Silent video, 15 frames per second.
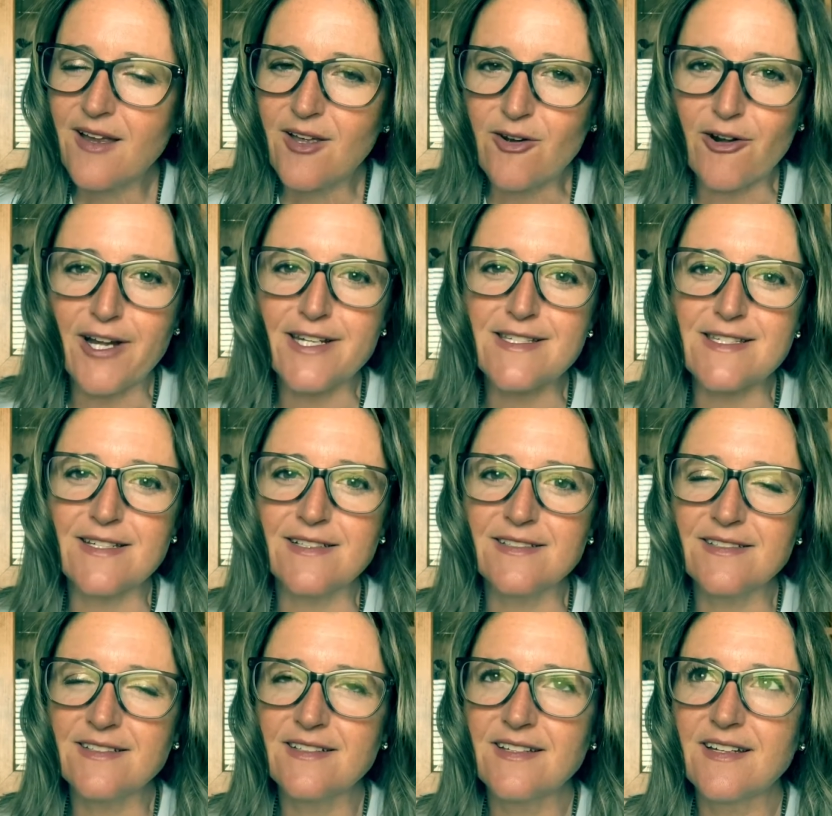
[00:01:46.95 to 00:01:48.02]

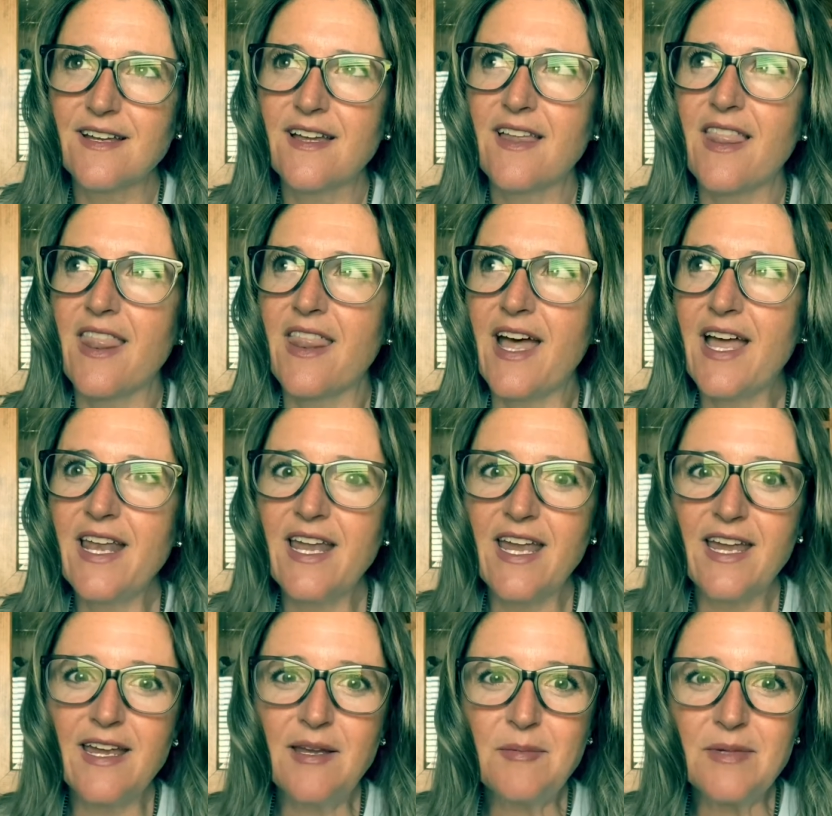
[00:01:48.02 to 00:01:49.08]
Grayson. That
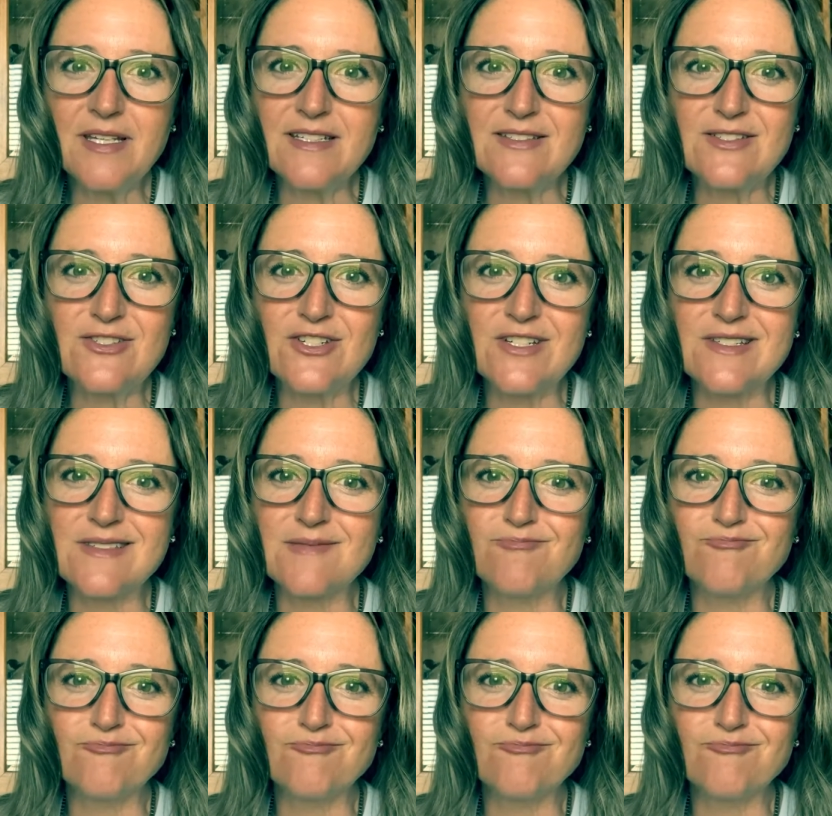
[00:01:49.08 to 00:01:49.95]
name is just,